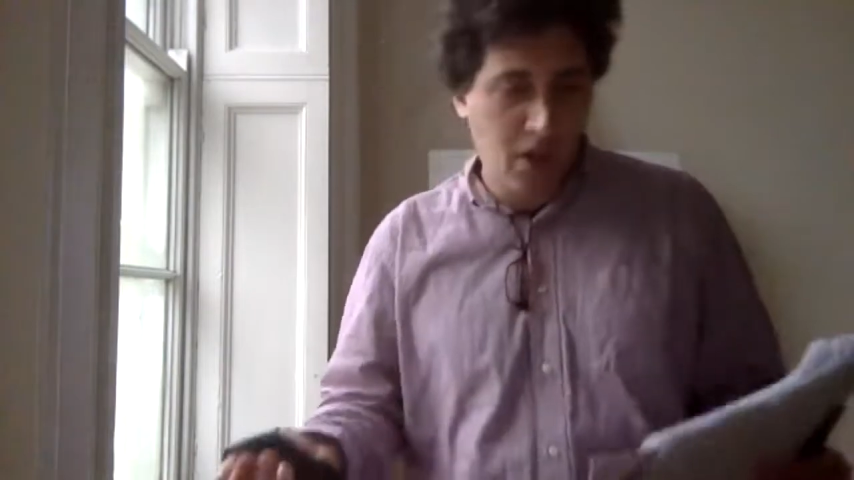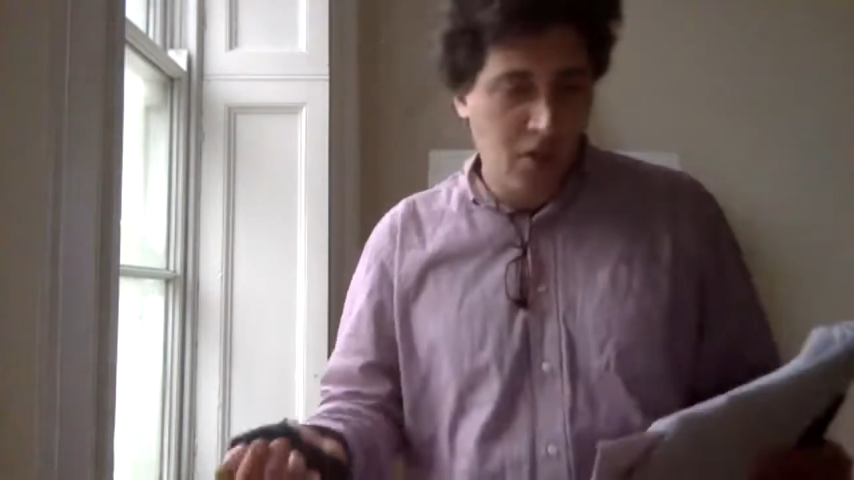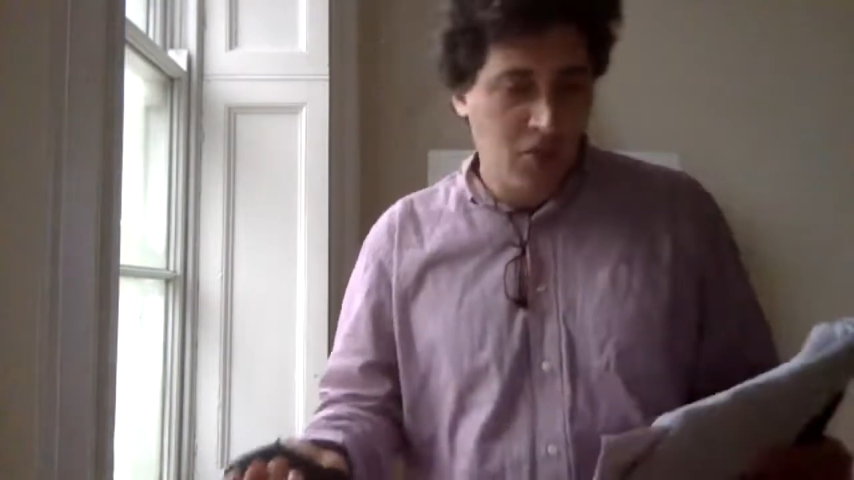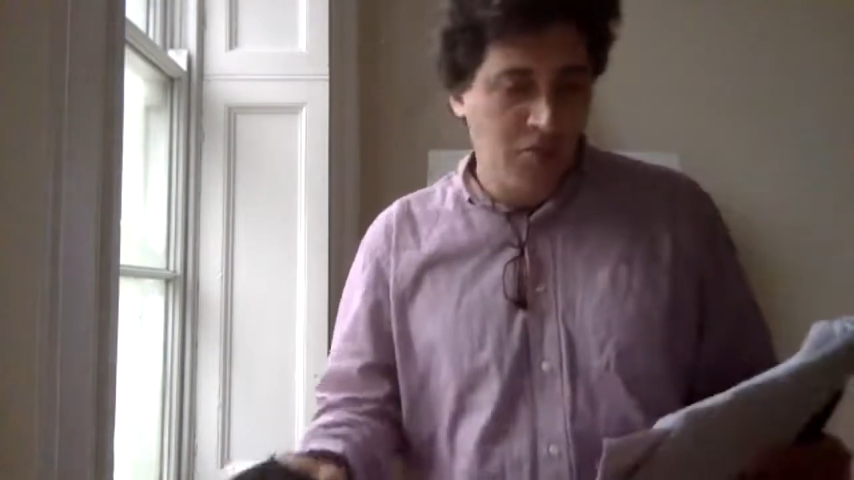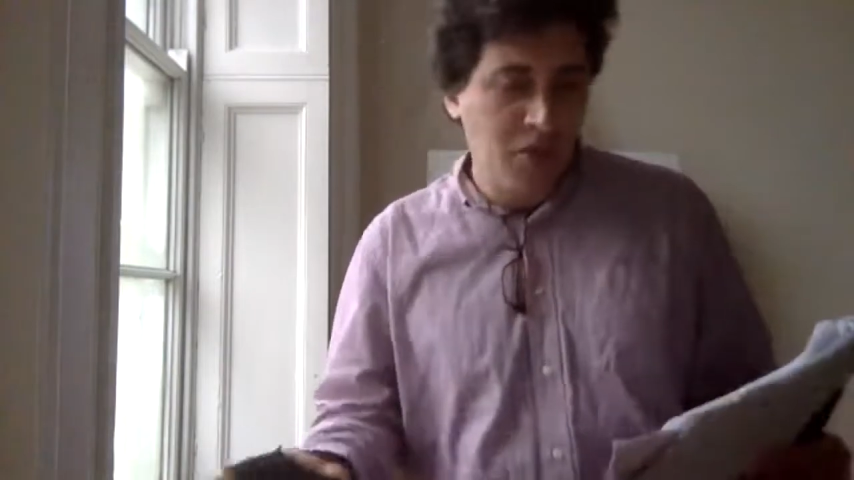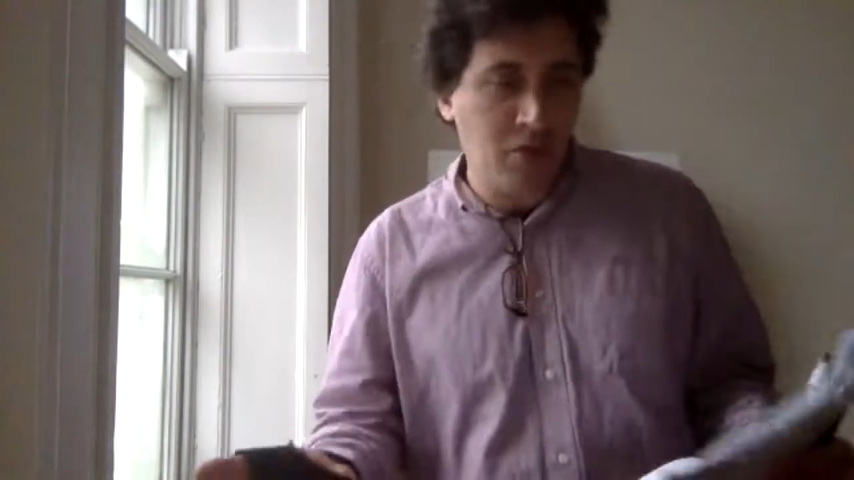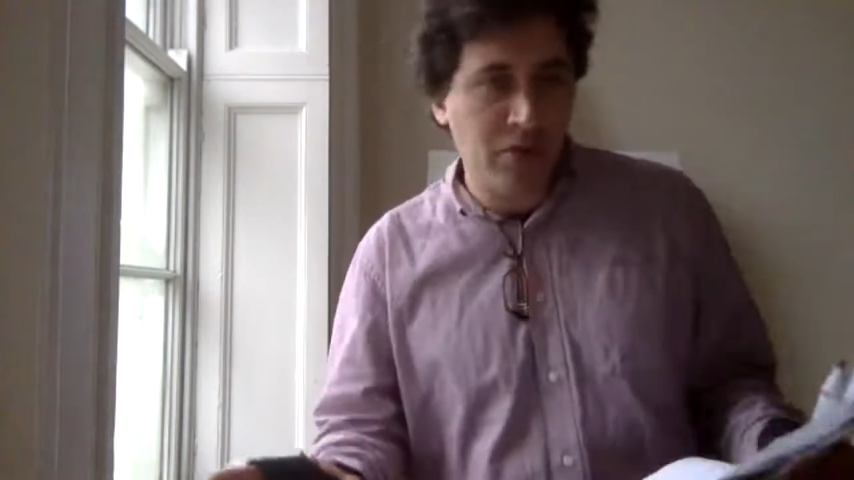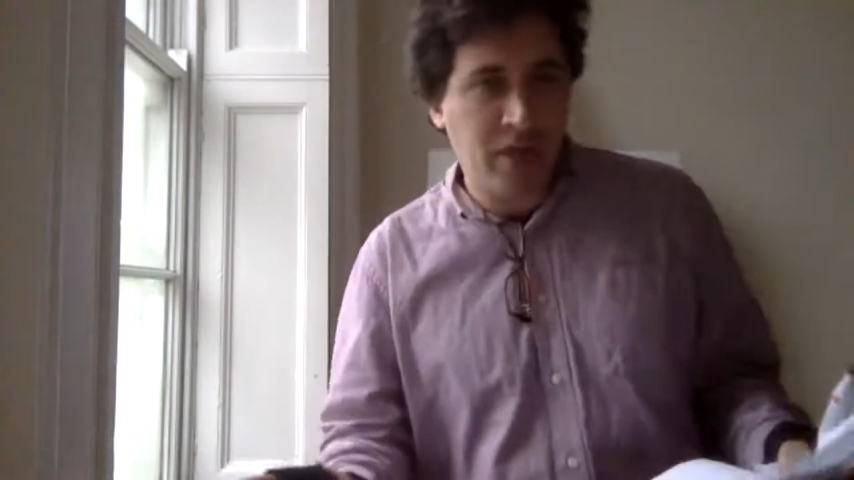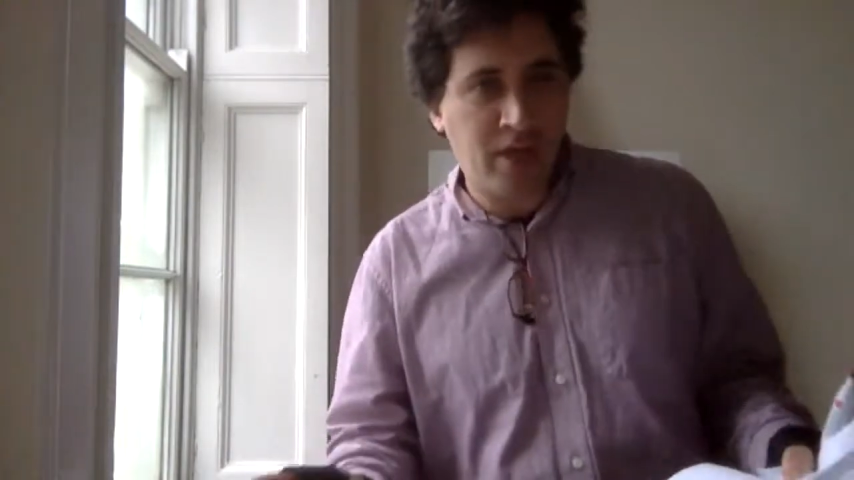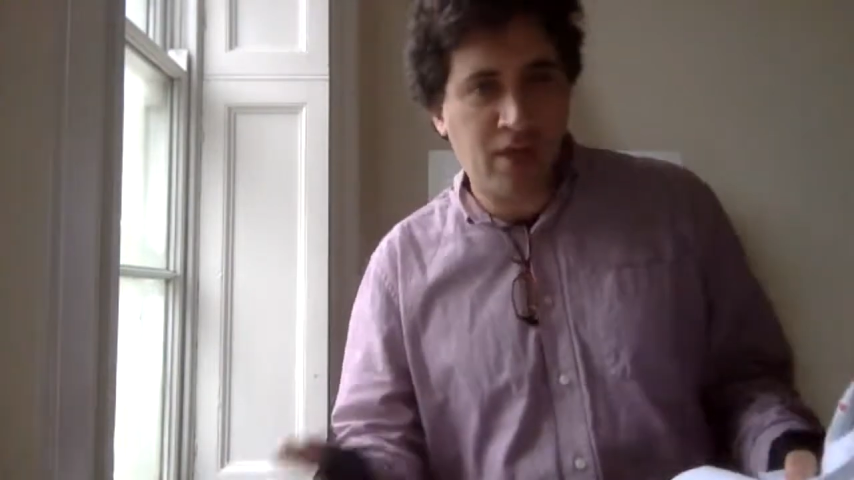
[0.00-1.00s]
So B
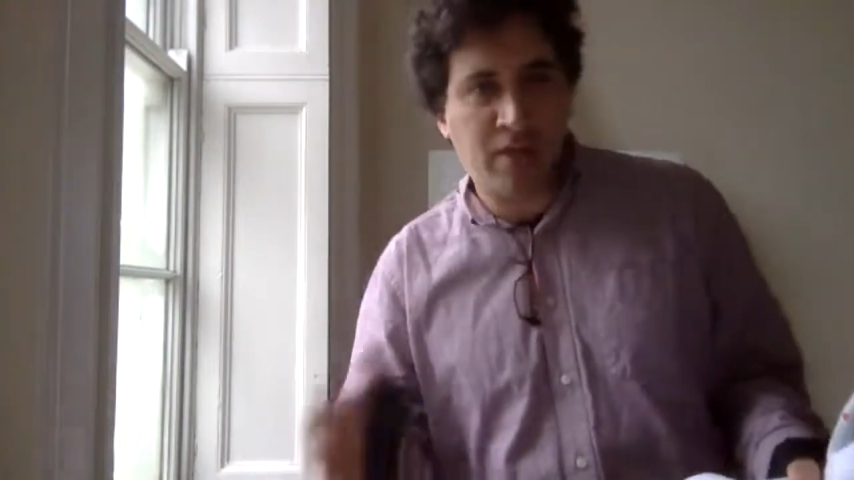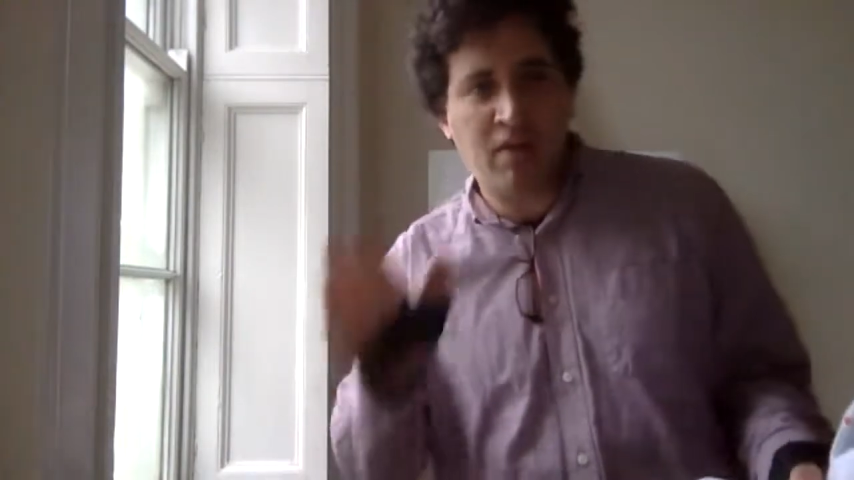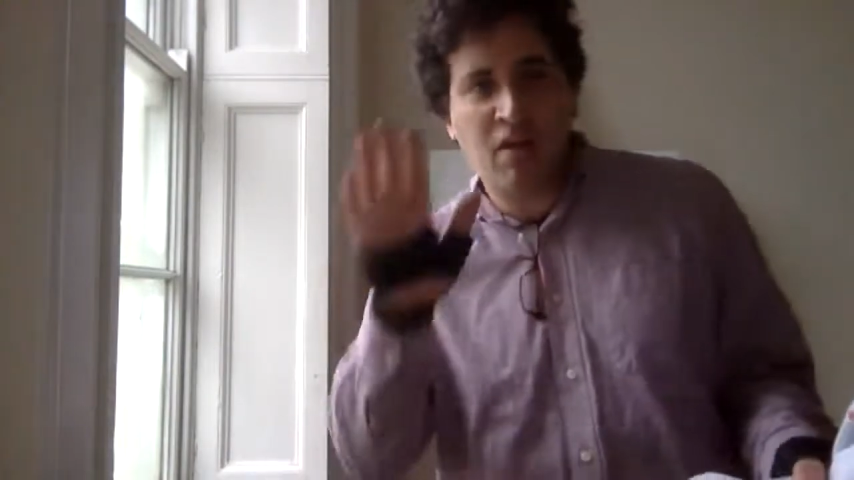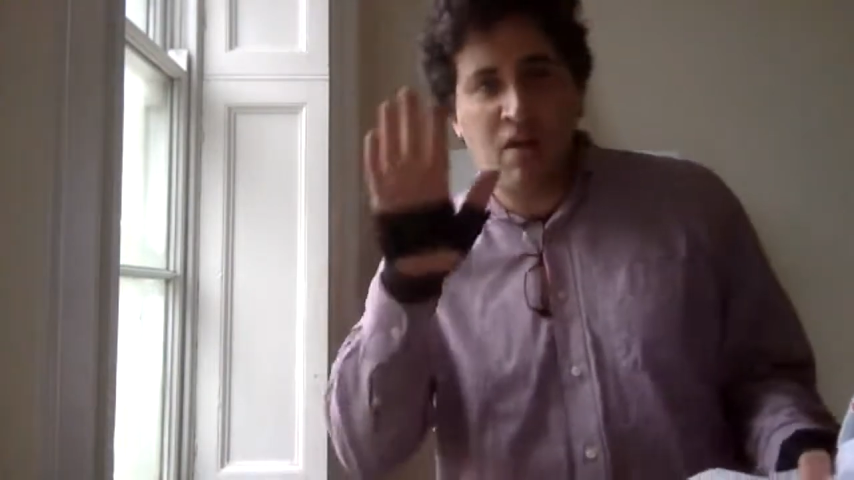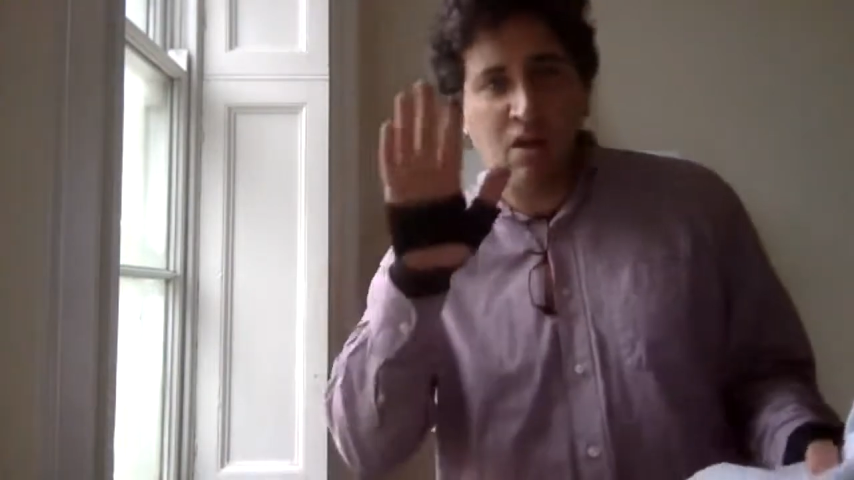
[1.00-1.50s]
would then get,